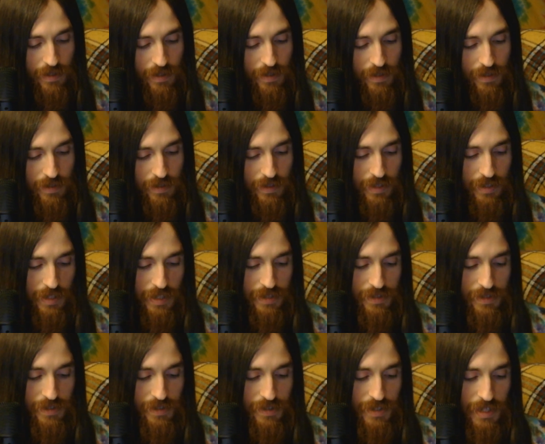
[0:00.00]
He has
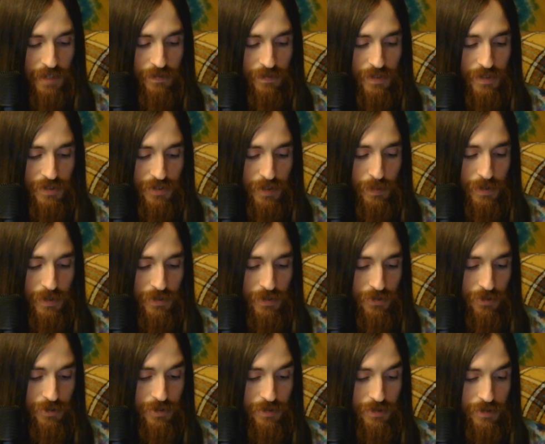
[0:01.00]
to save the Sleeping
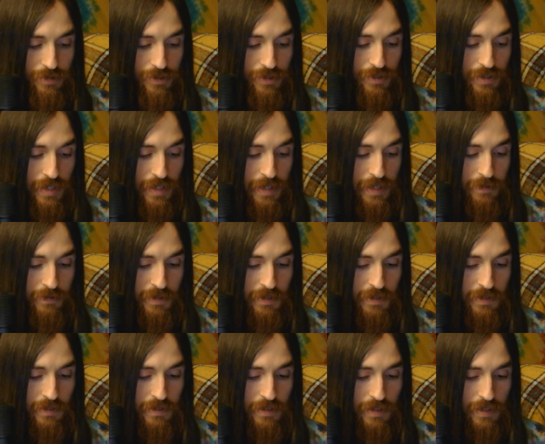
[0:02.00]
Sorceress in that
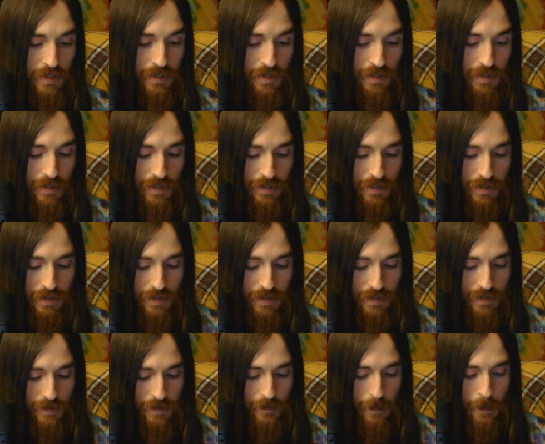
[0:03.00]
one.
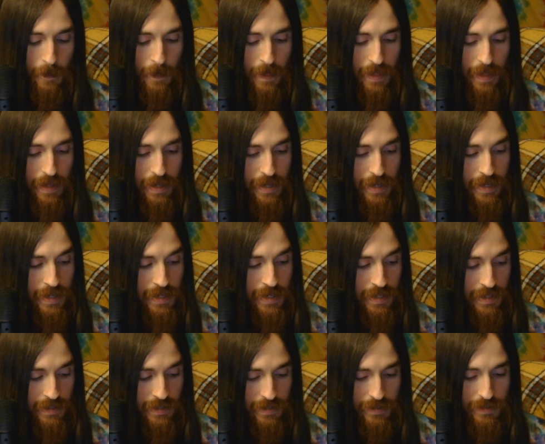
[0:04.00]

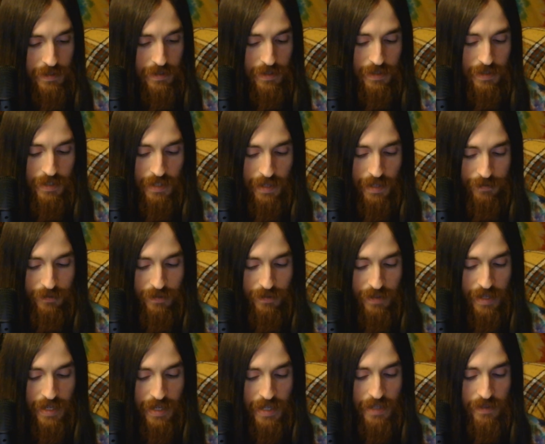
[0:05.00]
And then after
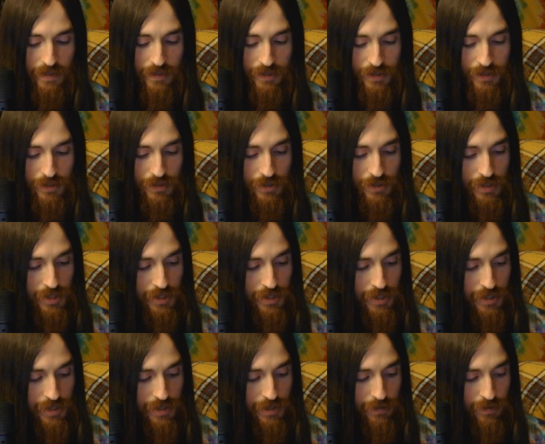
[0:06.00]
that, there's
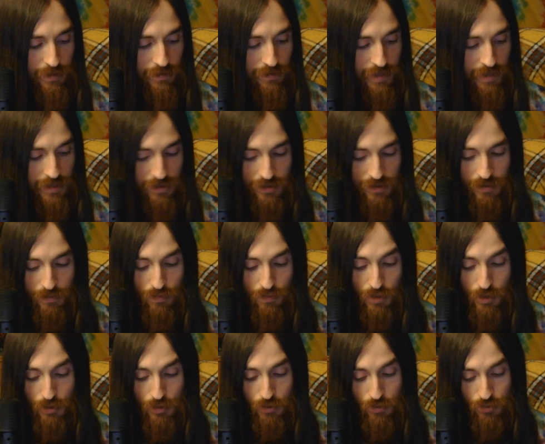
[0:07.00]
Revenge of the
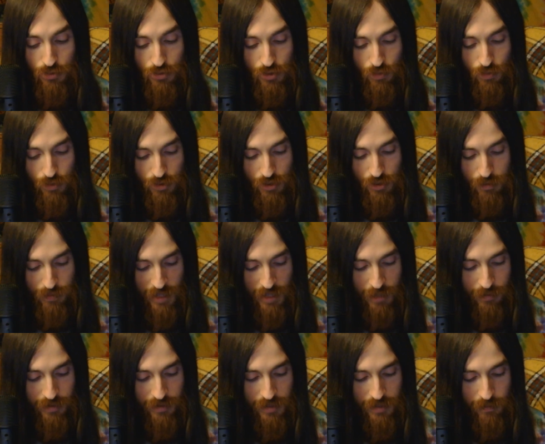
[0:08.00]
Rose, which is
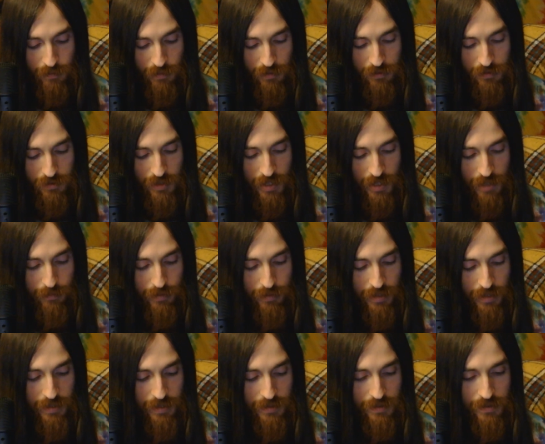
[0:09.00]
probably his most
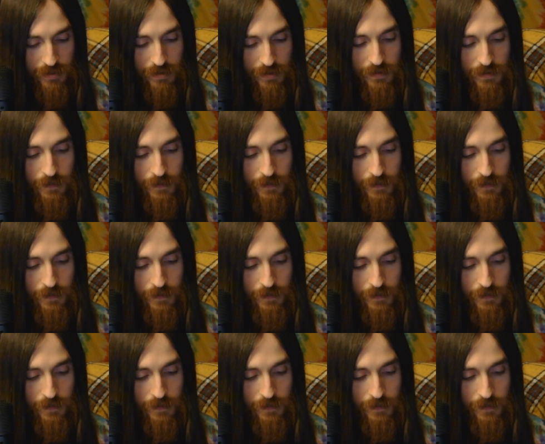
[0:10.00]
complex.